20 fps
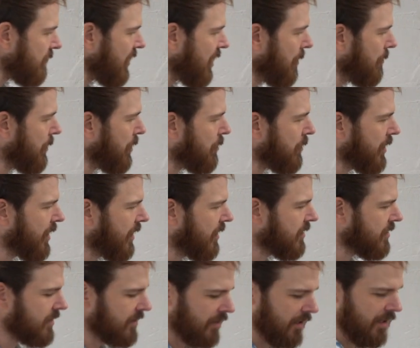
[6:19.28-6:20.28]
But we're going
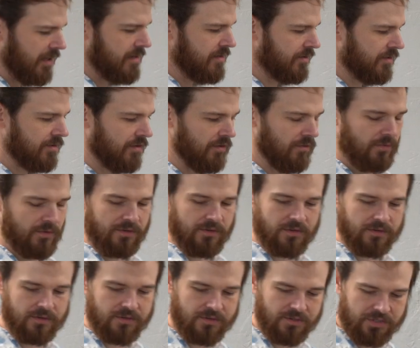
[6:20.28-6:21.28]
to try and start with
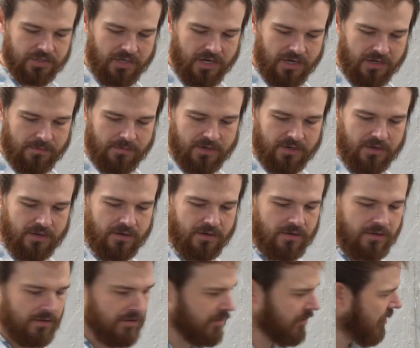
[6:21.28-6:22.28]
our shape
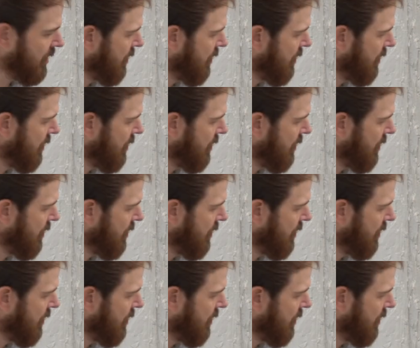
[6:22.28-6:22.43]
here.